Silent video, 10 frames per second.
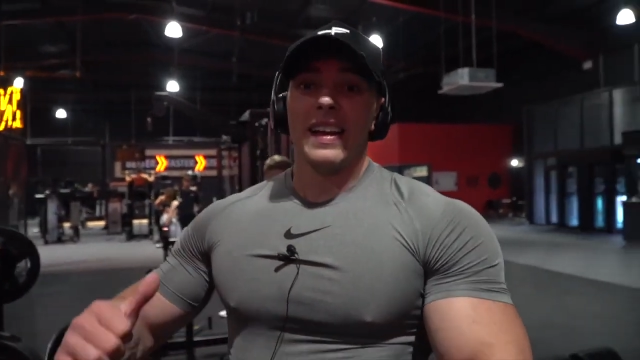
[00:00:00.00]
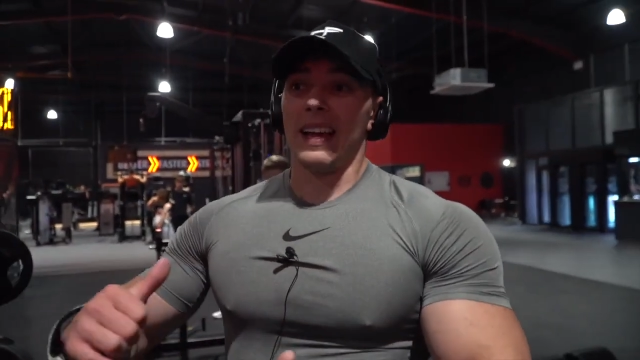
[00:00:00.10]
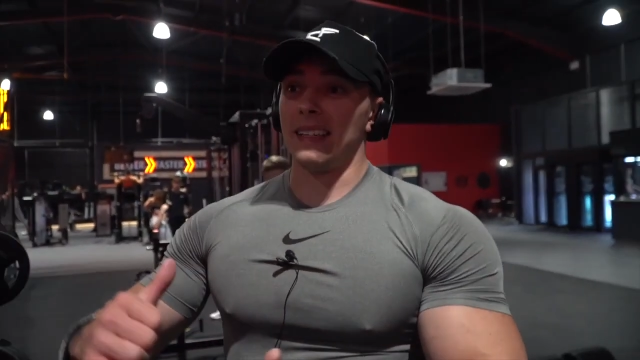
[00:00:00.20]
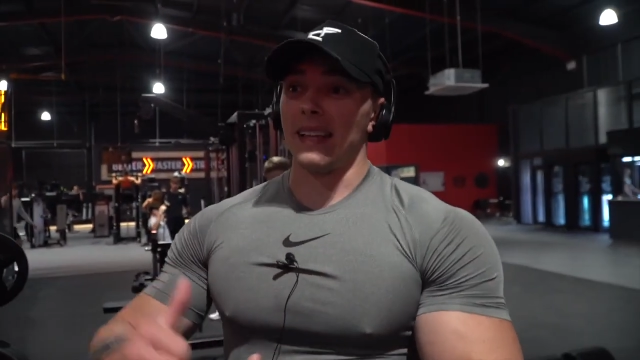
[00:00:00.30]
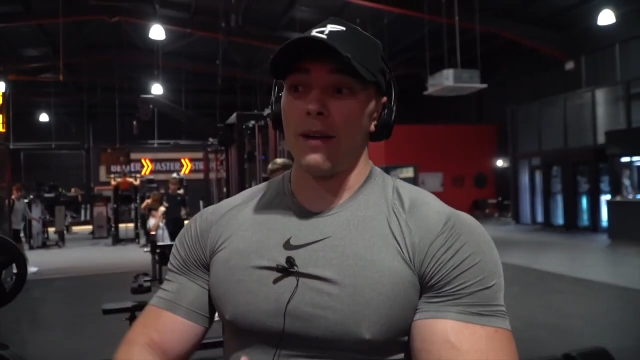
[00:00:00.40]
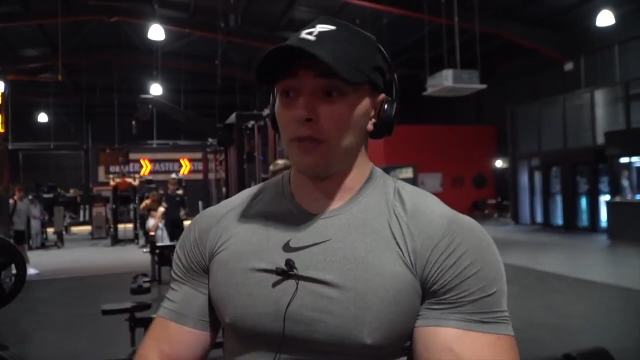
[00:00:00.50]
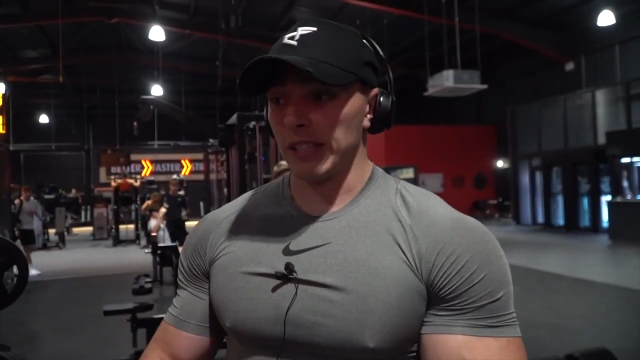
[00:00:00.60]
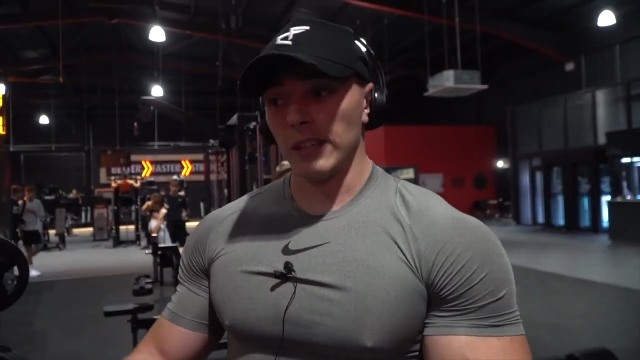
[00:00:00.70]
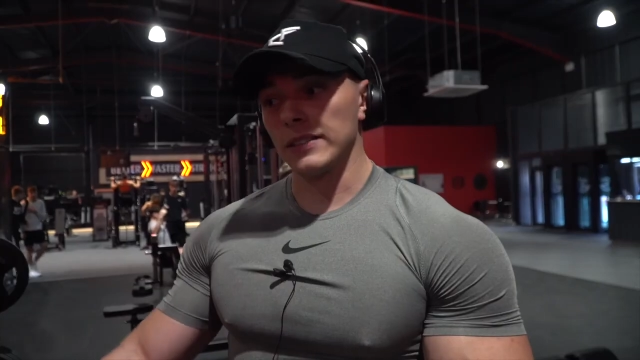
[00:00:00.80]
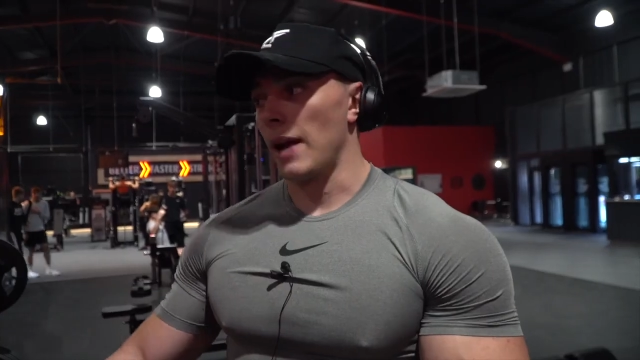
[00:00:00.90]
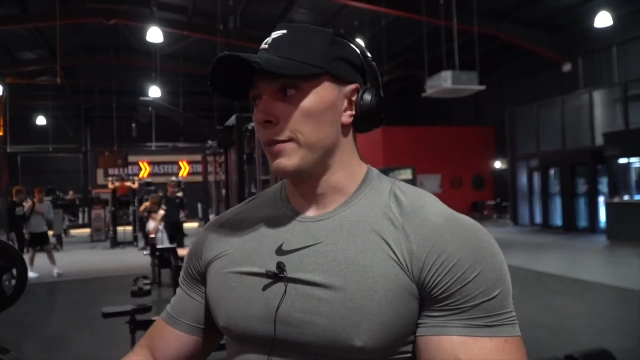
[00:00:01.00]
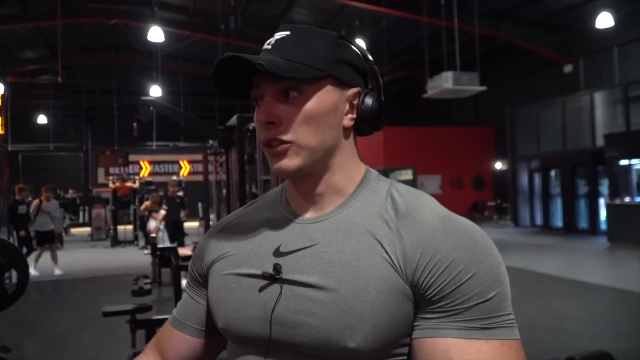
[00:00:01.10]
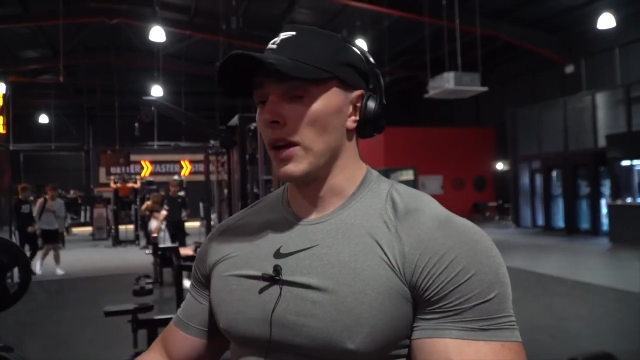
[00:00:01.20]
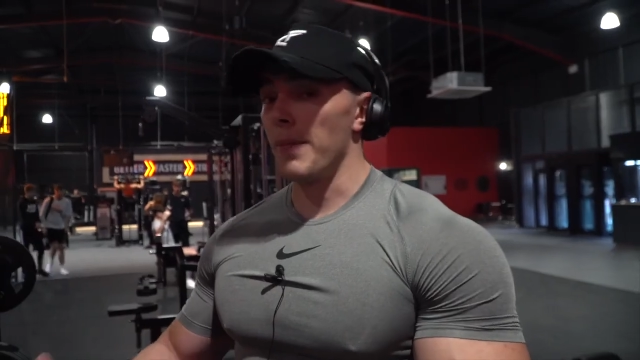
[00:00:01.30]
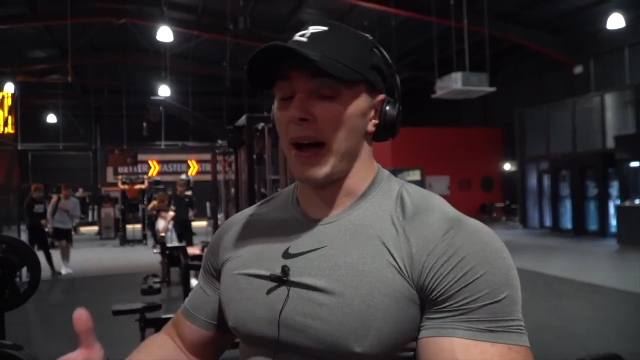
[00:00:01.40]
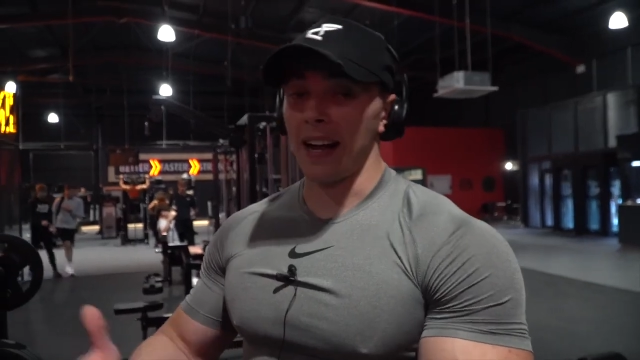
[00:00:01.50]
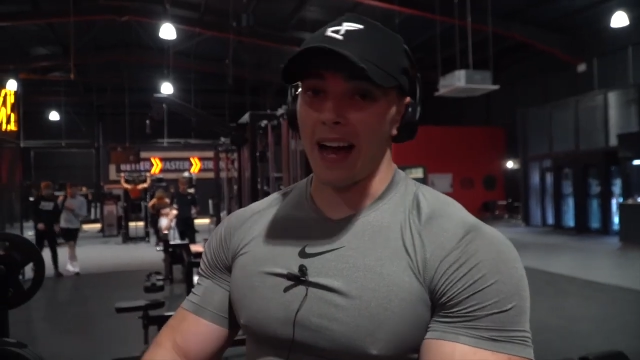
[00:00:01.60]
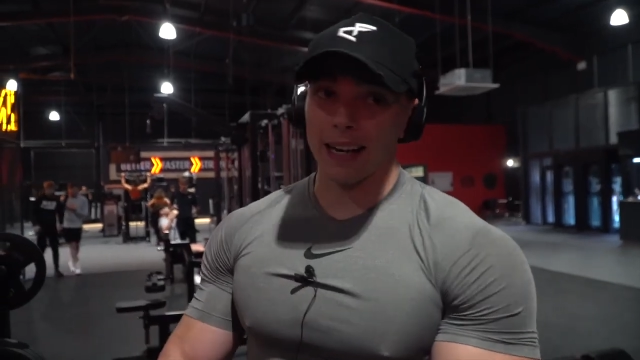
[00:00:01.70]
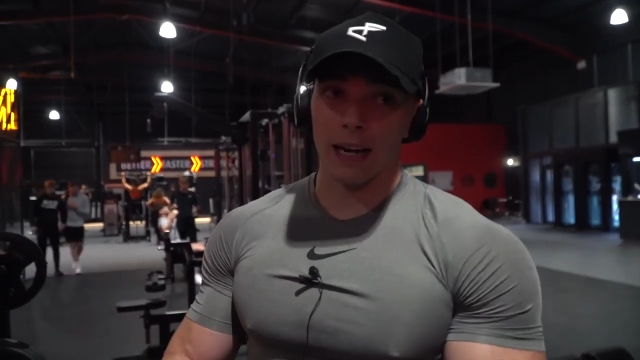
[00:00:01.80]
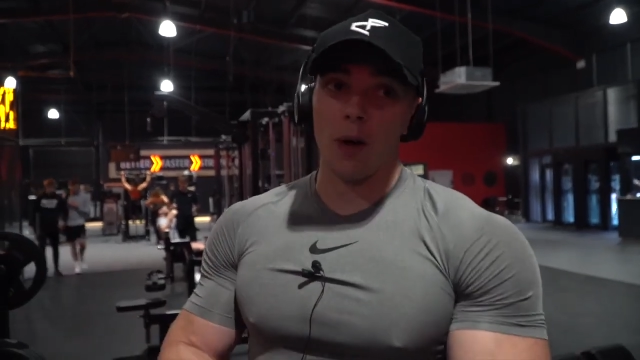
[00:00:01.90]
is every single time you train back,
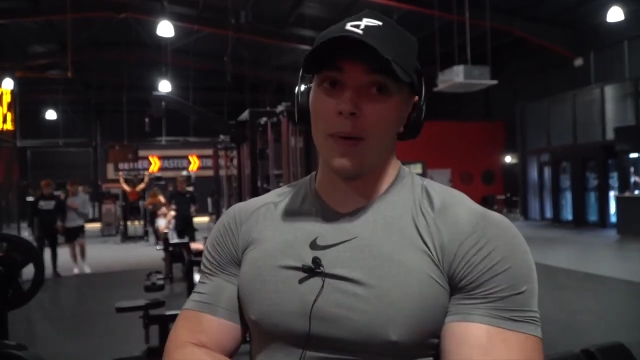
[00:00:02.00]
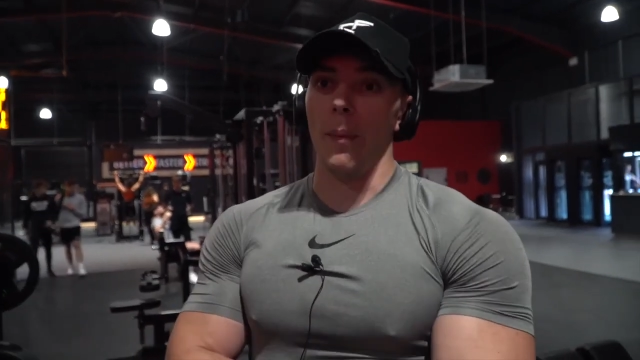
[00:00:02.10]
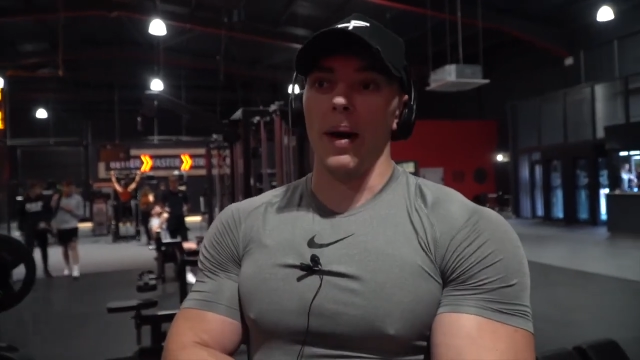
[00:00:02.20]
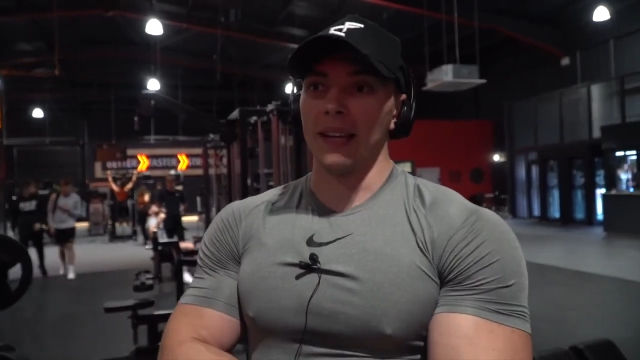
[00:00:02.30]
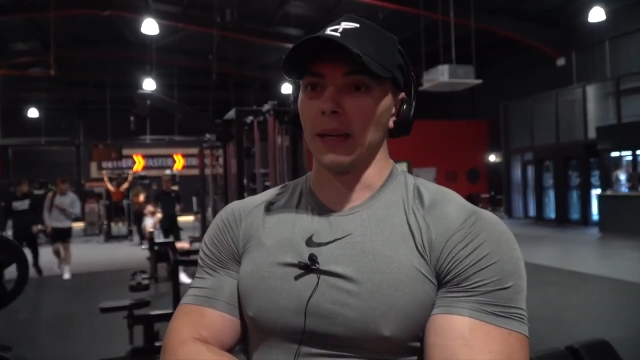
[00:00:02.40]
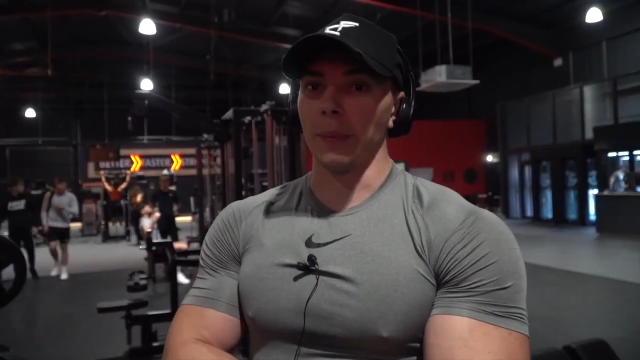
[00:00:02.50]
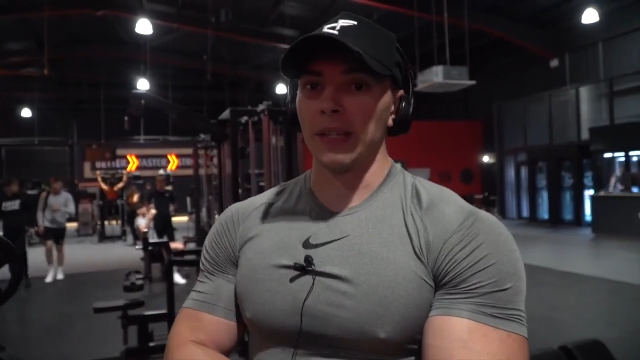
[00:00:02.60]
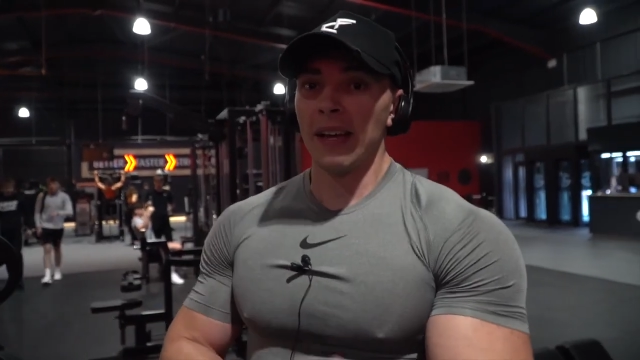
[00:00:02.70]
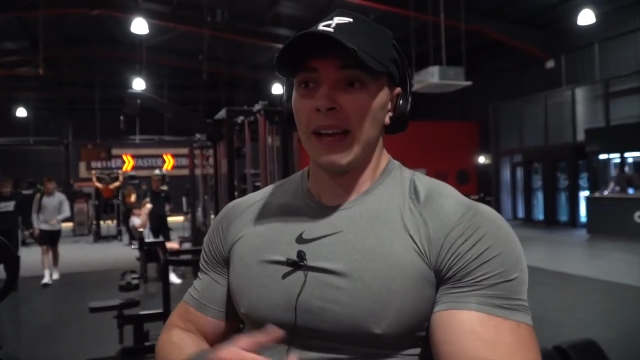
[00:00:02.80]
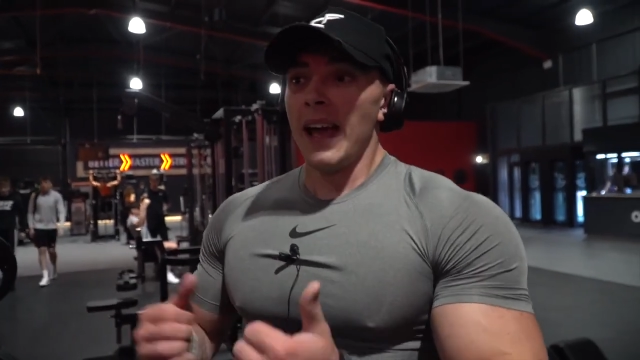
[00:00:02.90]
add a little bit of biceps.